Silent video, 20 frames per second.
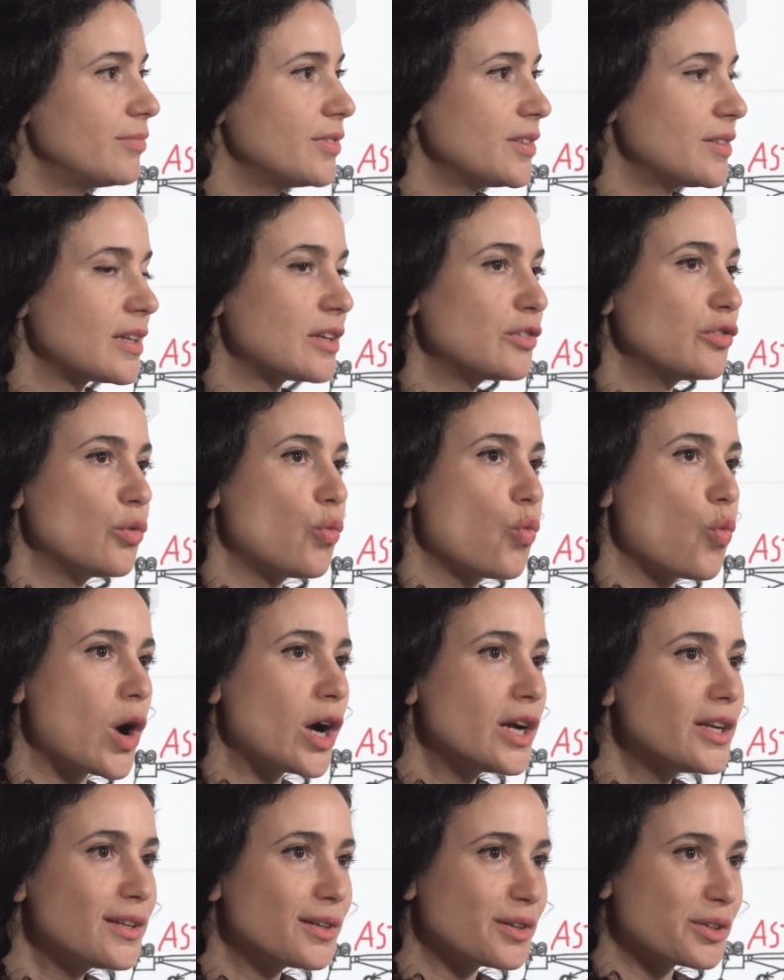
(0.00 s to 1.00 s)
such a
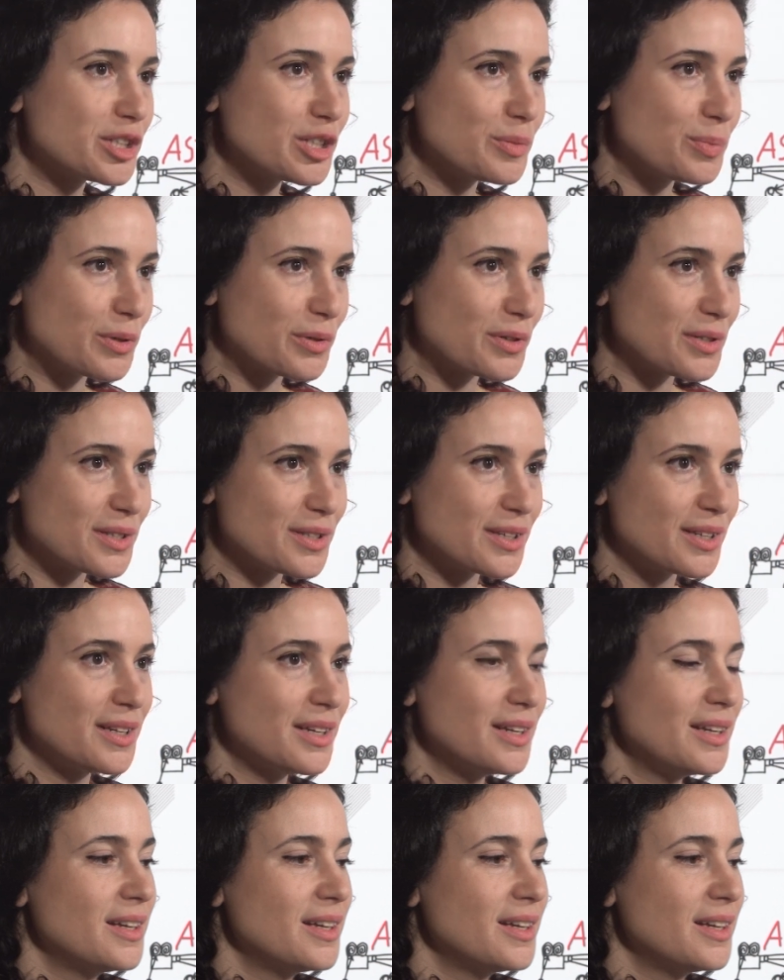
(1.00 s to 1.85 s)
wider experience,